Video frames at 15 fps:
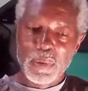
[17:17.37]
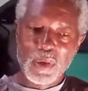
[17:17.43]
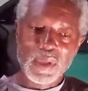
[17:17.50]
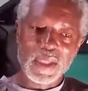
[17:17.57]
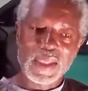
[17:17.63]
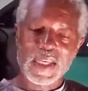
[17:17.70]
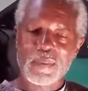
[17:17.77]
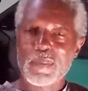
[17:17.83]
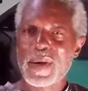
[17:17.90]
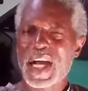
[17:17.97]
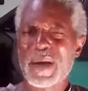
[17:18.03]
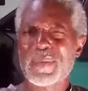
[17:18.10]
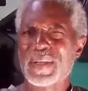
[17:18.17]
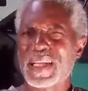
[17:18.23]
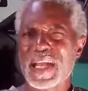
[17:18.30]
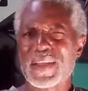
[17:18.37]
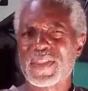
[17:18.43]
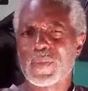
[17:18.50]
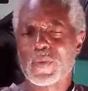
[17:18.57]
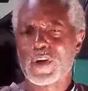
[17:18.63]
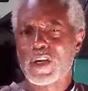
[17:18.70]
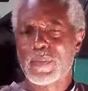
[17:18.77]
pulling and popping,
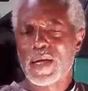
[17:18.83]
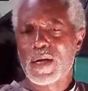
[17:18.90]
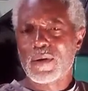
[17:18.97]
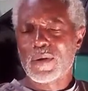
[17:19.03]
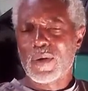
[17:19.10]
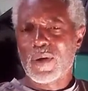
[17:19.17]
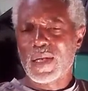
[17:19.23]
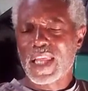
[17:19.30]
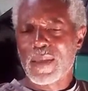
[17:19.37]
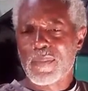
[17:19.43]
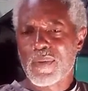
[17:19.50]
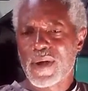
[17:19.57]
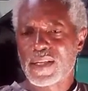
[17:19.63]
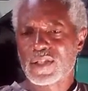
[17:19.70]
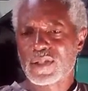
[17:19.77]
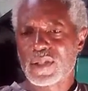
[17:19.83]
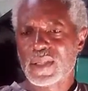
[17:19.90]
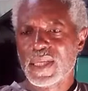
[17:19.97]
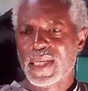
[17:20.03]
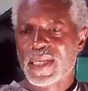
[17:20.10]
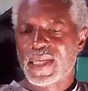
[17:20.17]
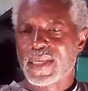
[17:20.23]
have to worry about all that
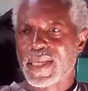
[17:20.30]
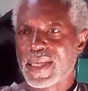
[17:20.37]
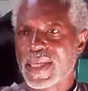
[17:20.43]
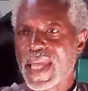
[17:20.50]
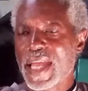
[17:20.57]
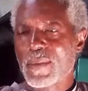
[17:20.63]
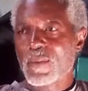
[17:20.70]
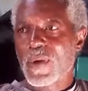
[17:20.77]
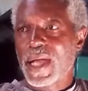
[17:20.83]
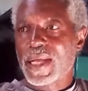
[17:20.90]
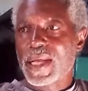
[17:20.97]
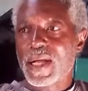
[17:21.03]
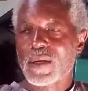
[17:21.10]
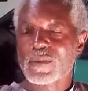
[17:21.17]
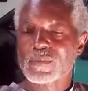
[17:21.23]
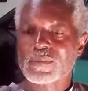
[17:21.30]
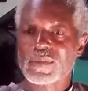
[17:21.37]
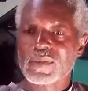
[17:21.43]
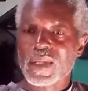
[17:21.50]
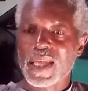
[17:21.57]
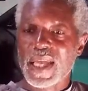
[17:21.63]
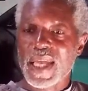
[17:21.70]
pressure. It came right out,
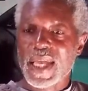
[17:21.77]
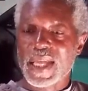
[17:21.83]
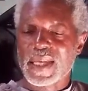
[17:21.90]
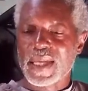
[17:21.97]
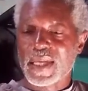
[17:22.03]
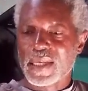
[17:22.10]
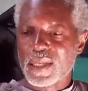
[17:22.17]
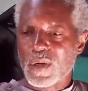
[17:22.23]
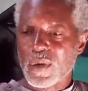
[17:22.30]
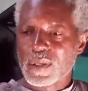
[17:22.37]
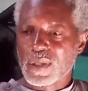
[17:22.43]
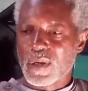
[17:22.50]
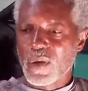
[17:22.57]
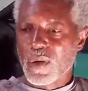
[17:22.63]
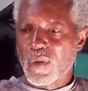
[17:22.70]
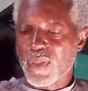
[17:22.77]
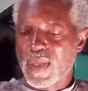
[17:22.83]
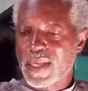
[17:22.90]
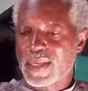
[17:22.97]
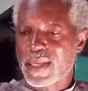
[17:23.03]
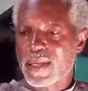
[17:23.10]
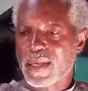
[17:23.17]
and I lowered the whole
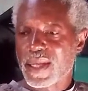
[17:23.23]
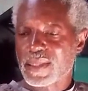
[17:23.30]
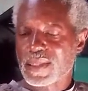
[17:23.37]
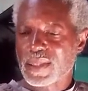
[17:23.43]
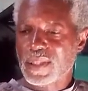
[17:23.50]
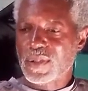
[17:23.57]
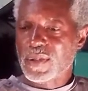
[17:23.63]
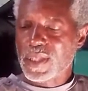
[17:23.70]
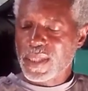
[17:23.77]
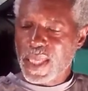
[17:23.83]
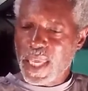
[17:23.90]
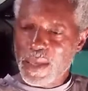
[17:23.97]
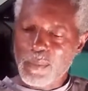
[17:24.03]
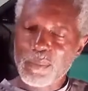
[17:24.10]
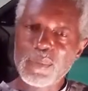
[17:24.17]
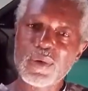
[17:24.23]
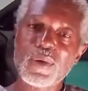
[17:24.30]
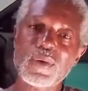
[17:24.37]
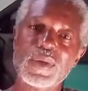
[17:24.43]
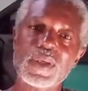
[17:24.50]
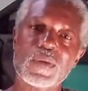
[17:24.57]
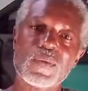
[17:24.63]
thing down as a unit and
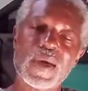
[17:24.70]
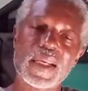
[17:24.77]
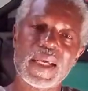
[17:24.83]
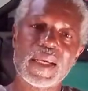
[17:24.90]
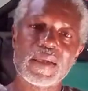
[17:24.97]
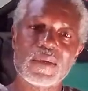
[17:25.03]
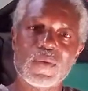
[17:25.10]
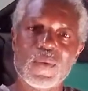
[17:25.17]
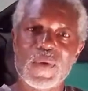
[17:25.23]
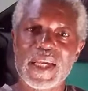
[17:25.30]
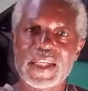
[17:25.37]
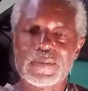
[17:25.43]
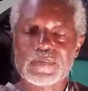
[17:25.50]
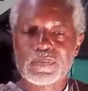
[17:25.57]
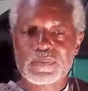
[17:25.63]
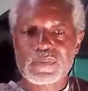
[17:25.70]
pulled it right out of the way.